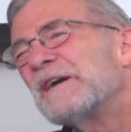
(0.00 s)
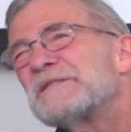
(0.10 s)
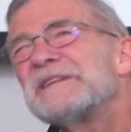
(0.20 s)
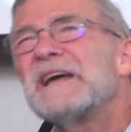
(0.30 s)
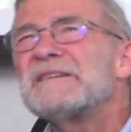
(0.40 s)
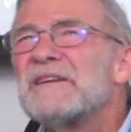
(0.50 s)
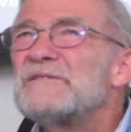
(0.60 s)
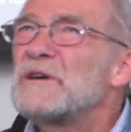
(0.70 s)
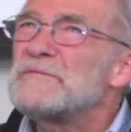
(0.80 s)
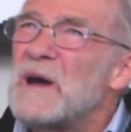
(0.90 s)
it was the end
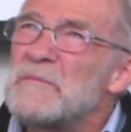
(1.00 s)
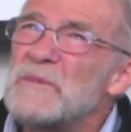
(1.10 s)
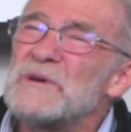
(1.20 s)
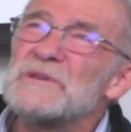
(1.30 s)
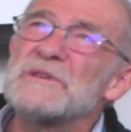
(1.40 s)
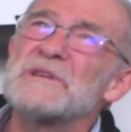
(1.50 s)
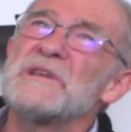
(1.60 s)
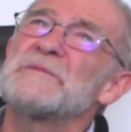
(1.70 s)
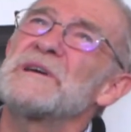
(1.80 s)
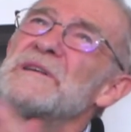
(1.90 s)
of November, so
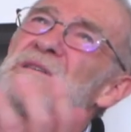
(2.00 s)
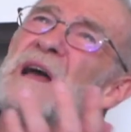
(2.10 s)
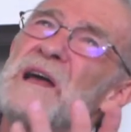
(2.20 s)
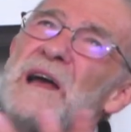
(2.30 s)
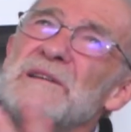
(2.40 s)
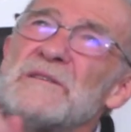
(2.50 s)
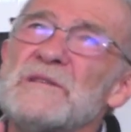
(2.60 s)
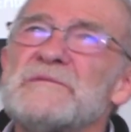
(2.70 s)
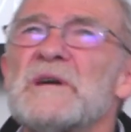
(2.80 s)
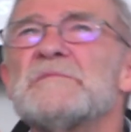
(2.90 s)
they were the end of
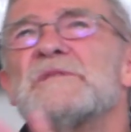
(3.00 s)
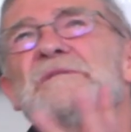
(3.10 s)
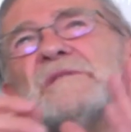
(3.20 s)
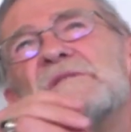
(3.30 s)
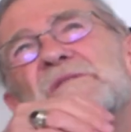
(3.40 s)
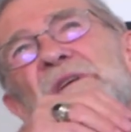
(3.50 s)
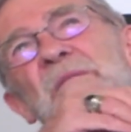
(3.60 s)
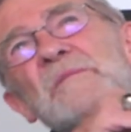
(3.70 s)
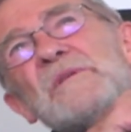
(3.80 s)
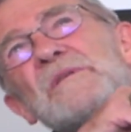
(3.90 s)
November,
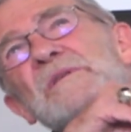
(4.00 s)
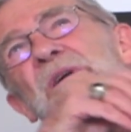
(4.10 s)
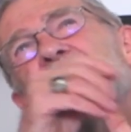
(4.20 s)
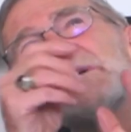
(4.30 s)
December,